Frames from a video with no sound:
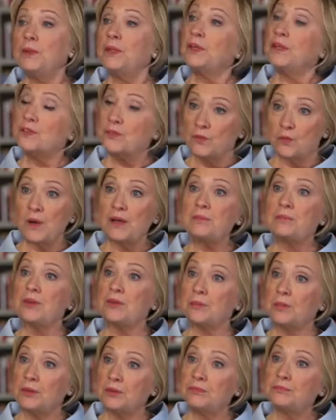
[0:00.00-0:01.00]
Millions of white
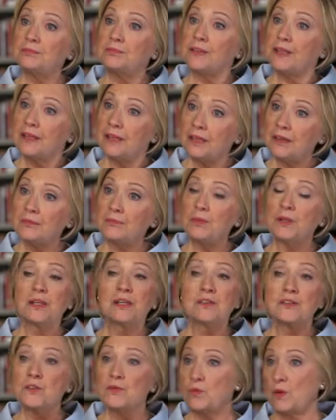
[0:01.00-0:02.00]
people. Yeah,
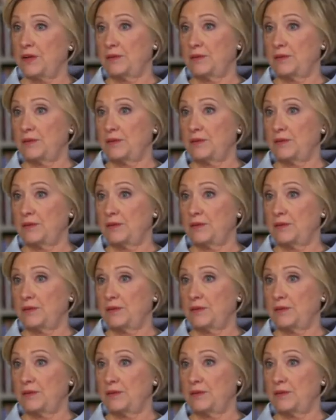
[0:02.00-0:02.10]
millions of